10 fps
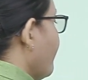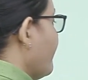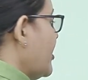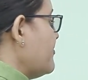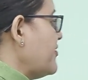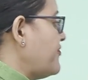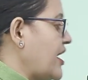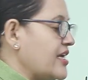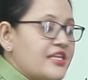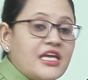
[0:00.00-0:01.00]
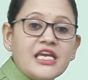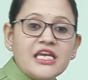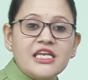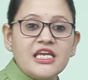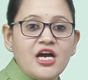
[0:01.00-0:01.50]
When we find the
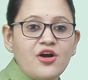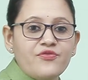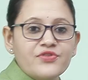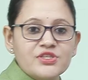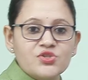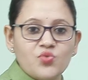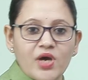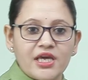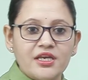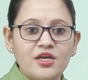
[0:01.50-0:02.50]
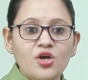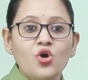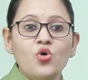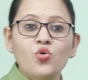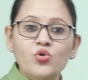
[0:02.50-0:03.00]
area of a square
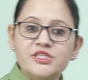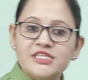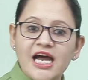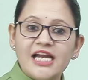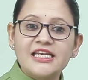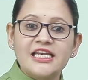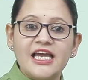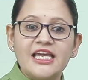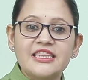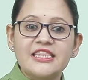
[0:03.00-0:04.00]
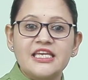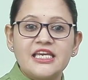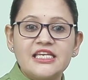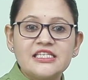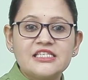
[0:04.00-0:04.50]
whose side length
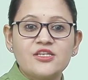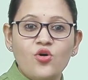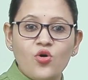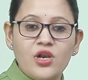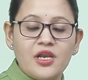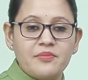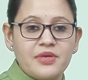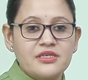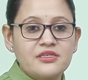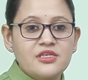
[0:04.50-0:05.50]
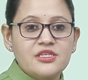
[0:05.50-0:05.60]
is whole number.